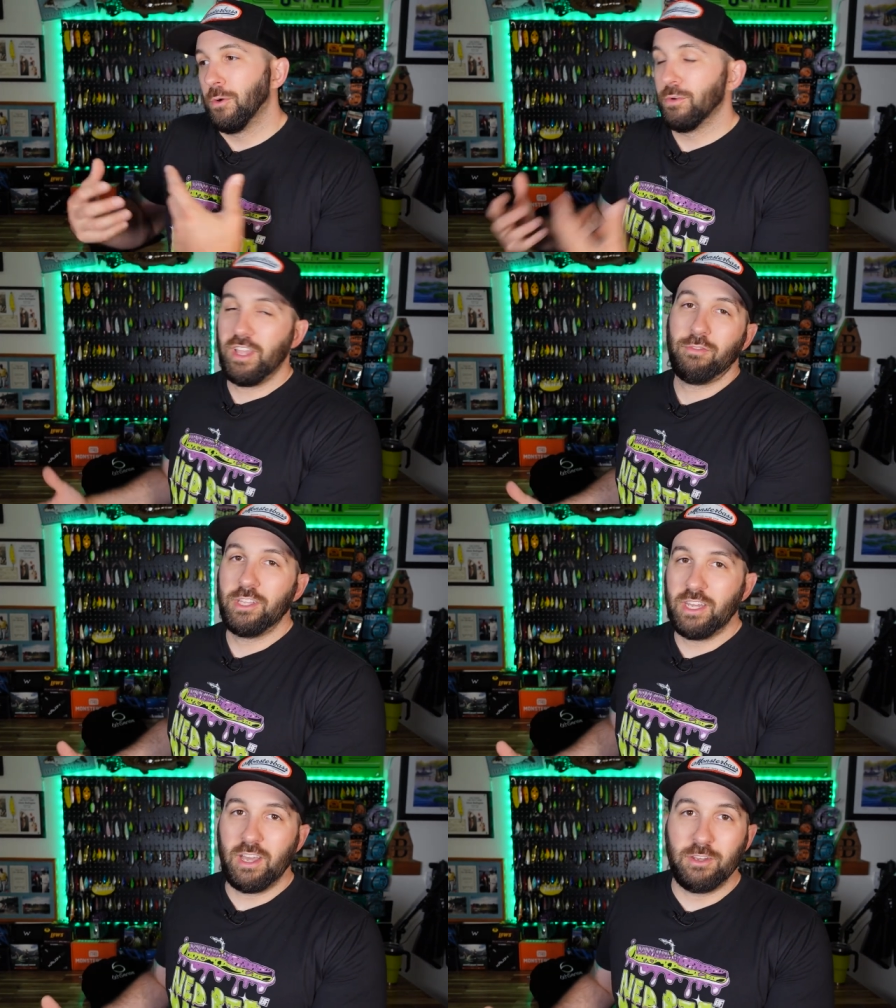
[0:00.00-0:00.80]
we're
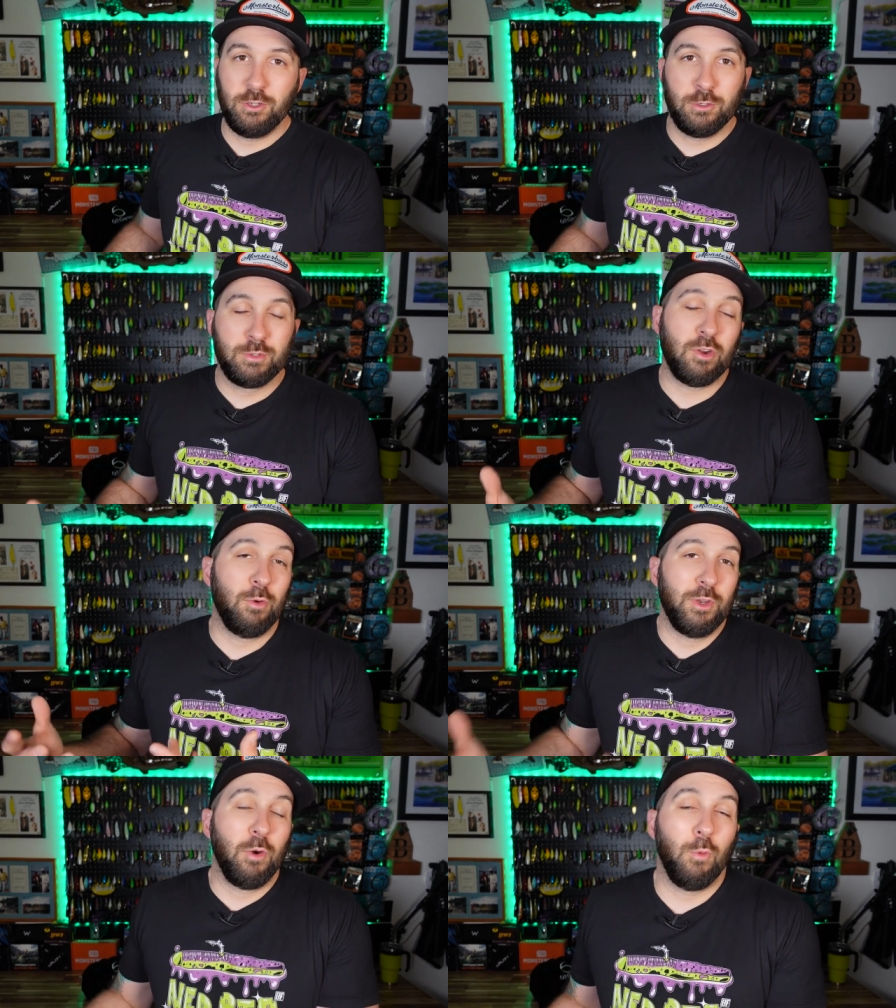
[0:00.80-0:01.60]
definitely not noobs,
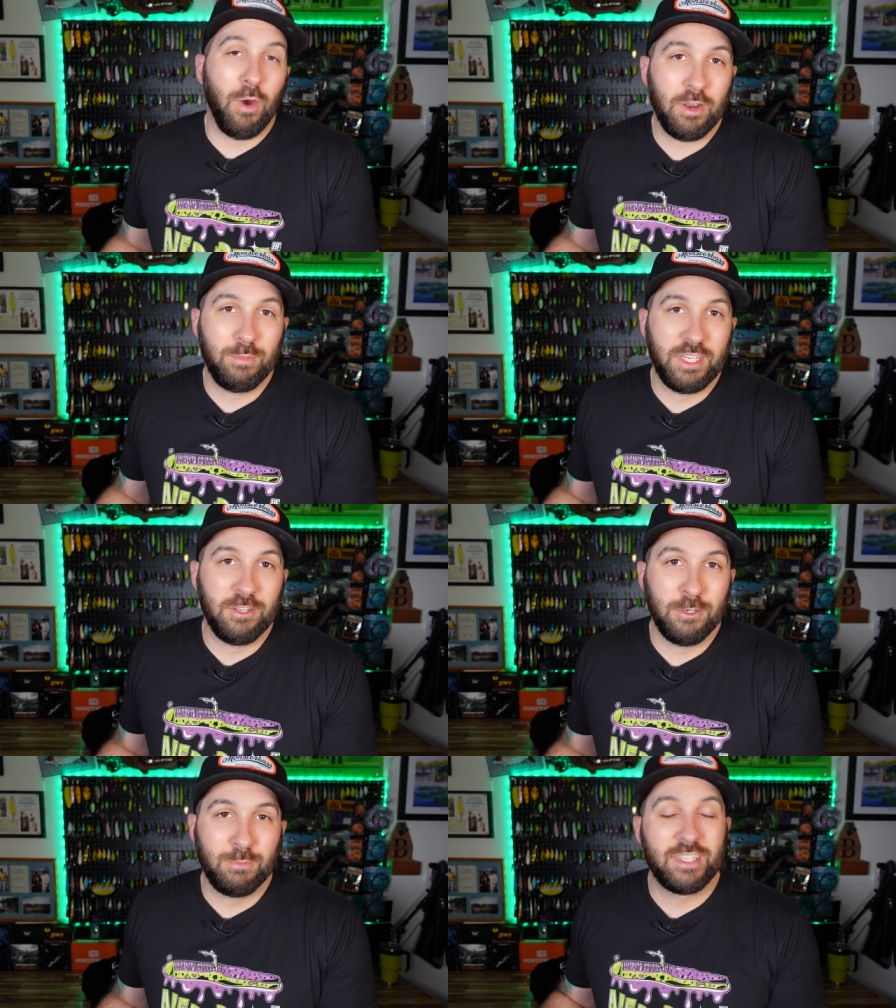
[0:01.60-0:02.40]
or we don't want to be
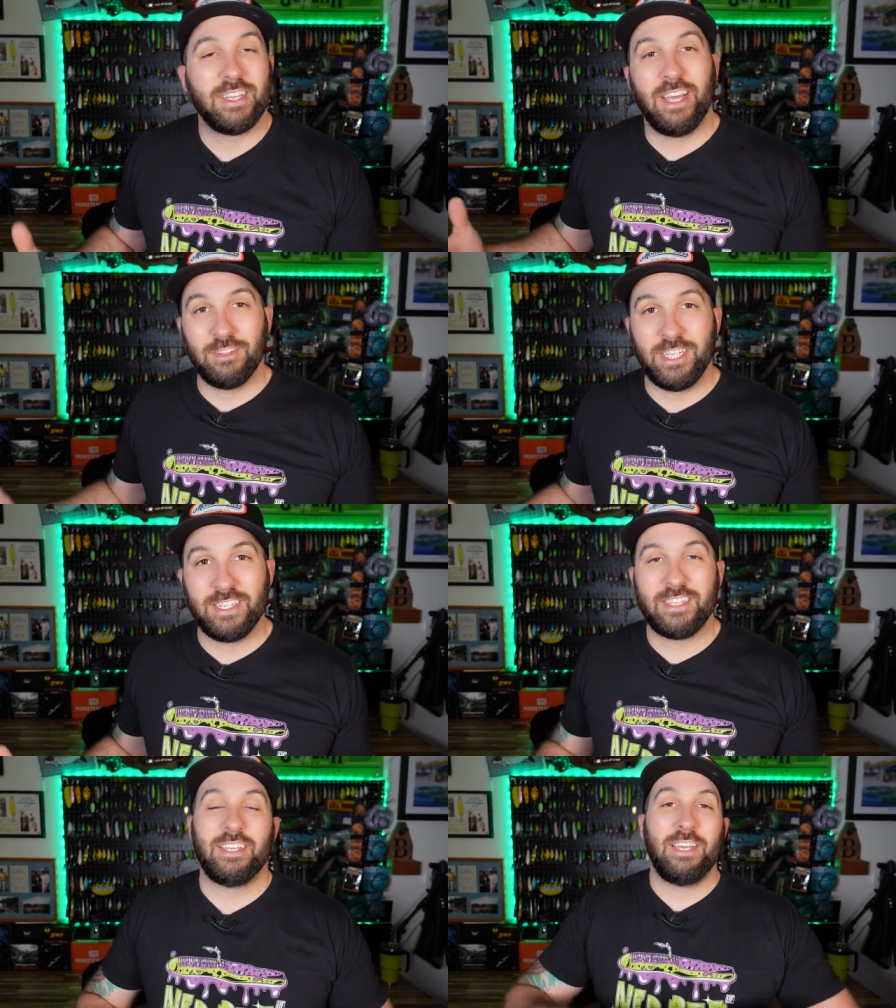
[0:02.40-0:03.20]
noobs, at
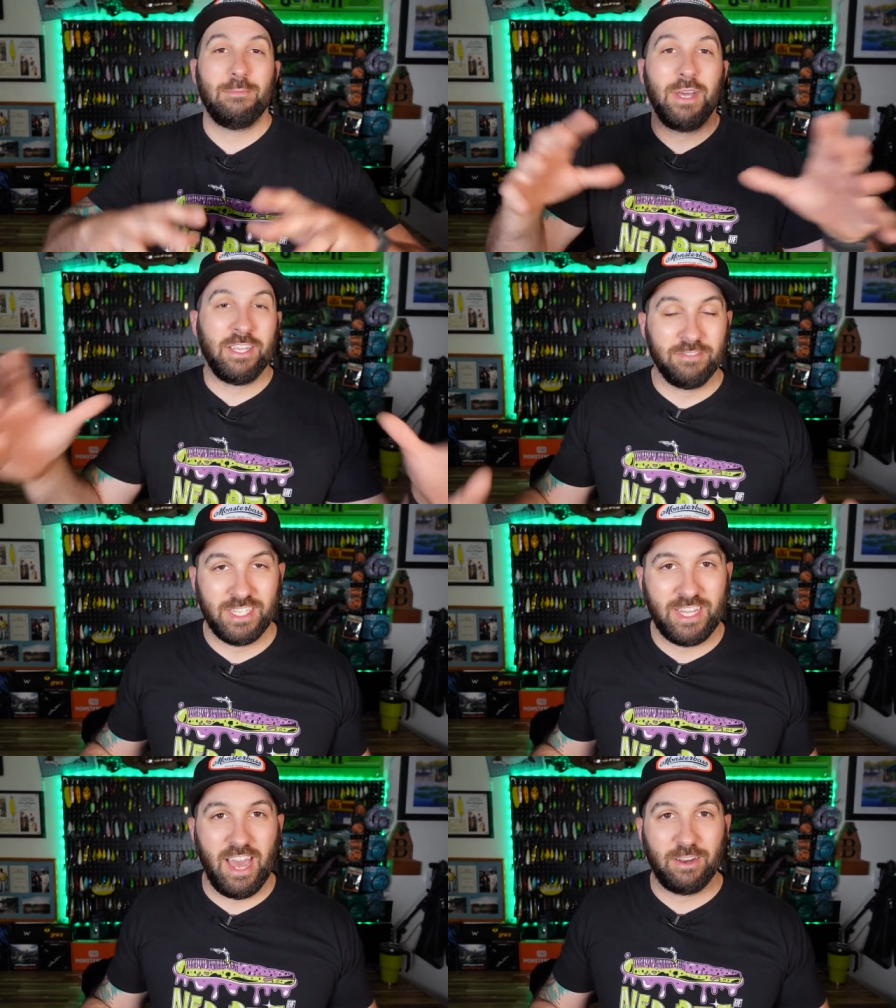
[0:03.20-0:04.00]
least in many of
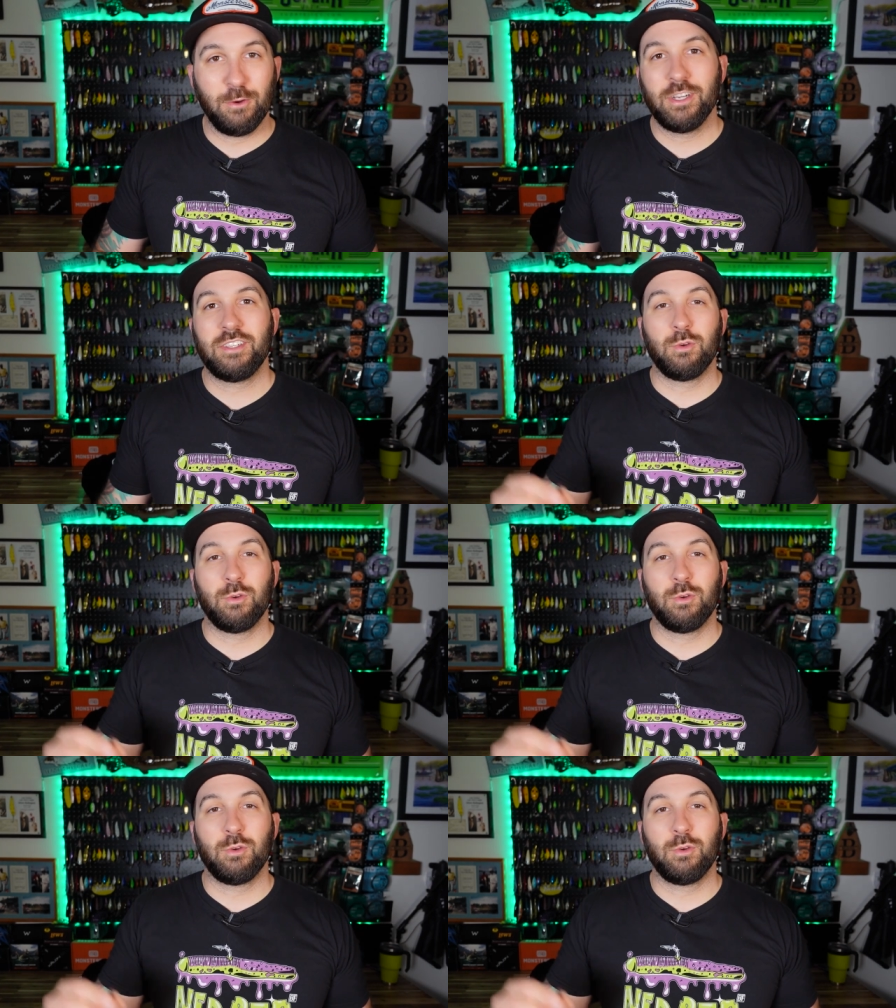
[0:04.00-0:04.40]
these categories.